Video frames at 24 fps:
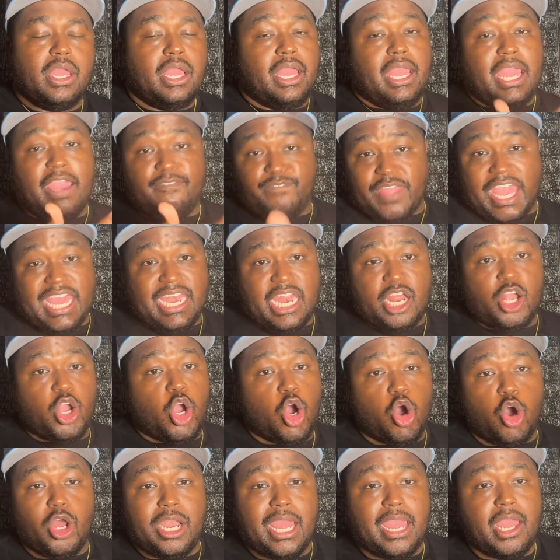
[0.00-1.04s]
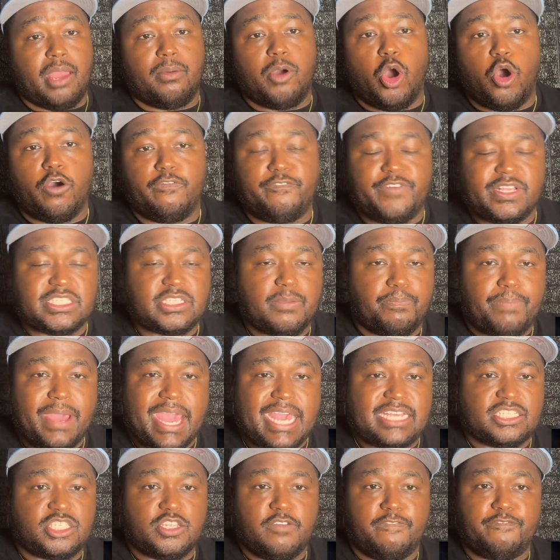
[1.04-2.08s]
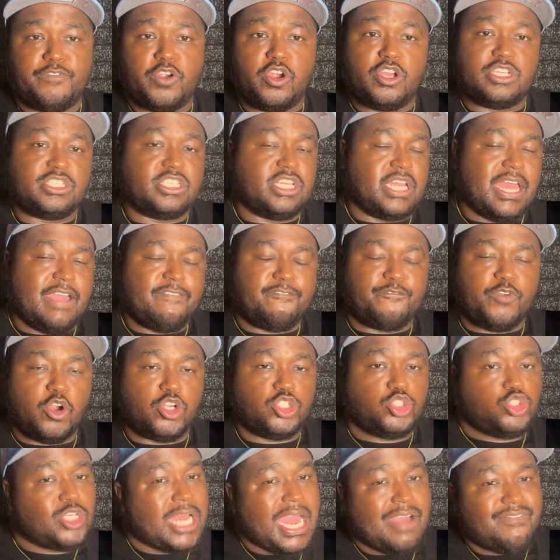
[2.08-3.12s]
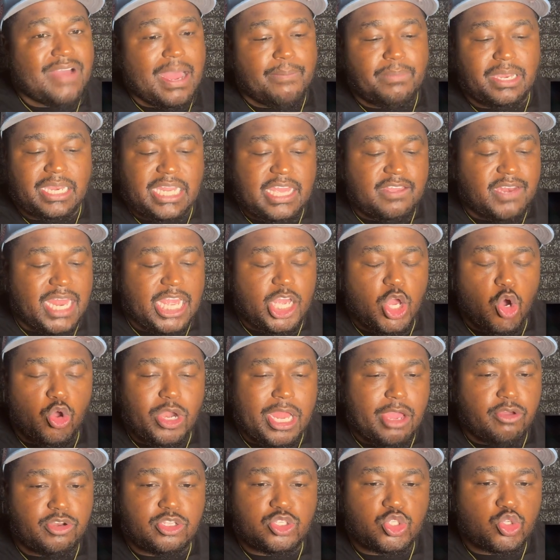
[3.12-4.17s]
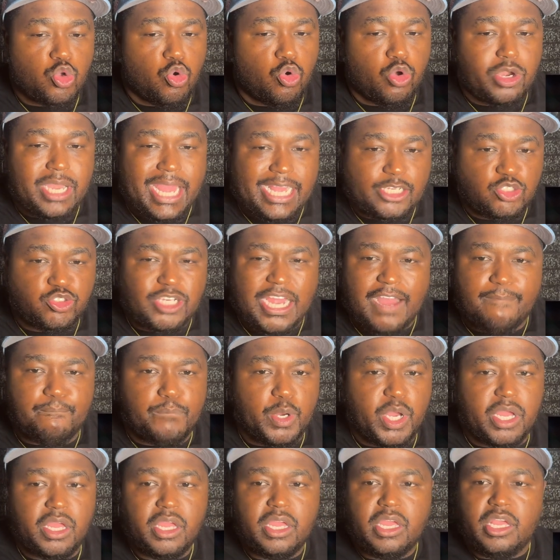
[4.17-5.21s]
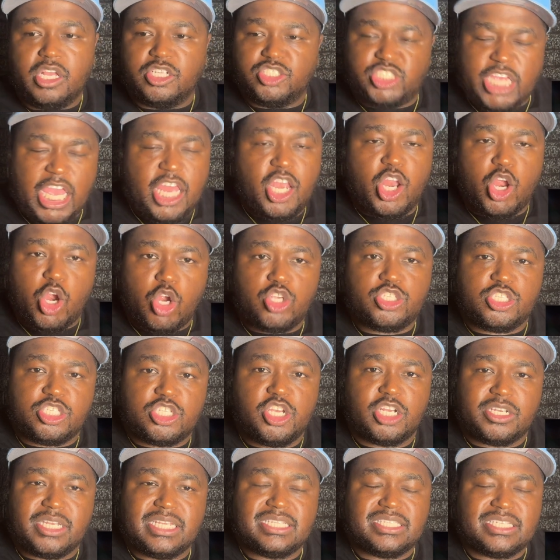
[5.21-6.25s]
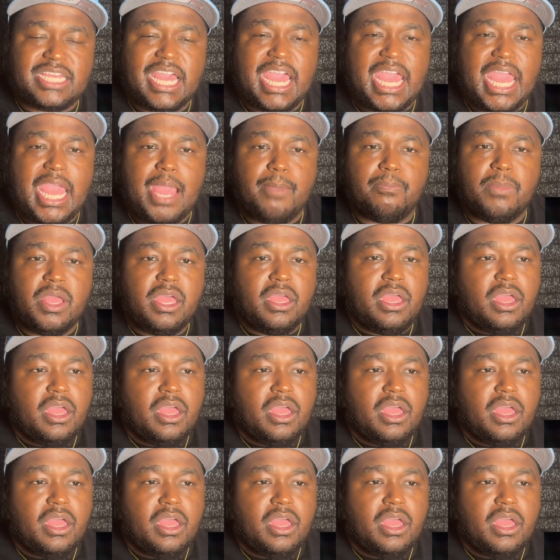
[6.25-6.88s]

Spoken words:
If they didn't call that offensive pass interference in that first drive, I believe they go down and score on that drive. But Jalen Hurts took this game.